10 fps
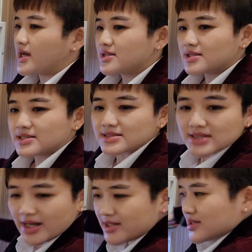And it
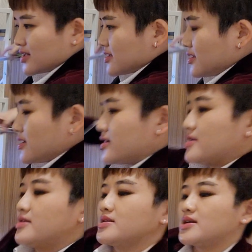is kinda
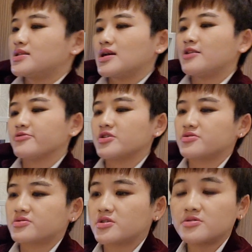getting out of
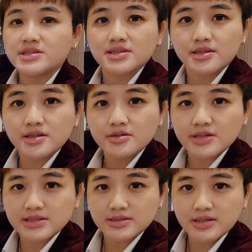control
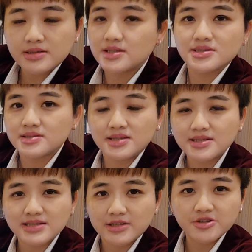recently, you can see.
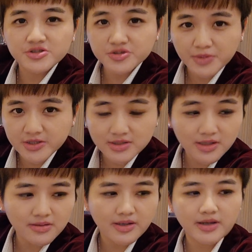These are not
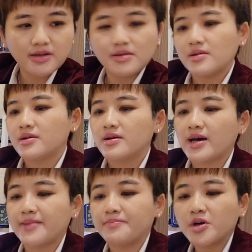sponsored, okay?
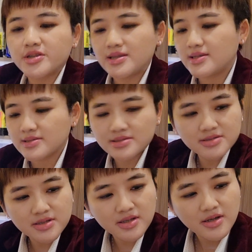I bought
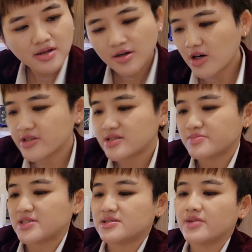all
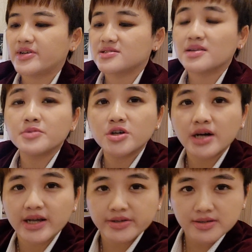these myself, and
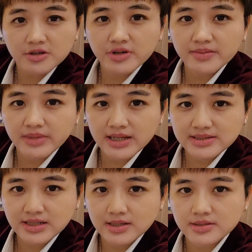somehow I go and buy
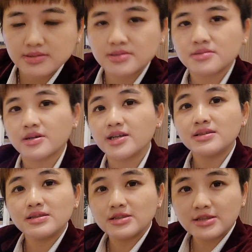stickers,
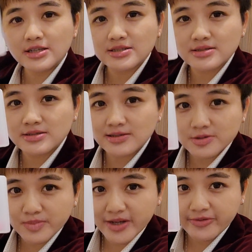okay? This
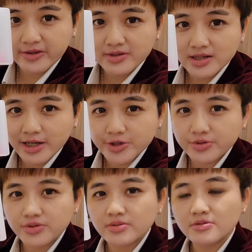is my favorite
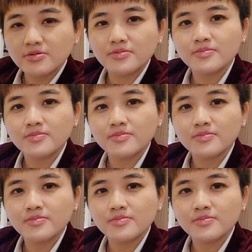cartoon,